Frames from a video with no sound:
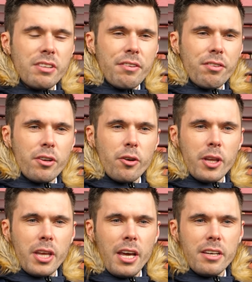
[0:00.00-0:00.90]
definitely
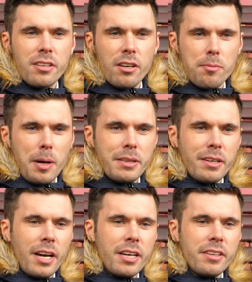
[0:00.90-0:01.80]
not the case. That
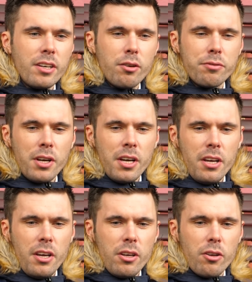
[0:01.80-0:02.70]
romantic idea of
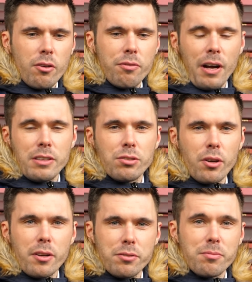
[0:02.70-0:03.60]
fans
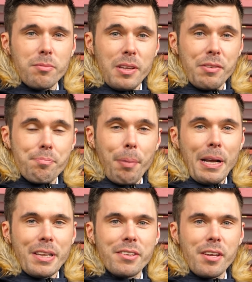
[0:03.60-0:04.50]
sort of even
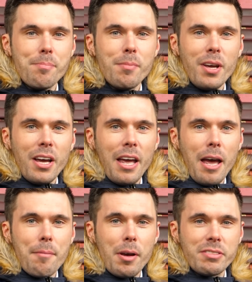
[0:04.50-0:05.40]
picking the team
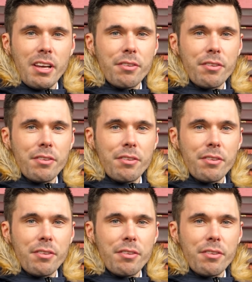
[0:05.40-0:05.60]
is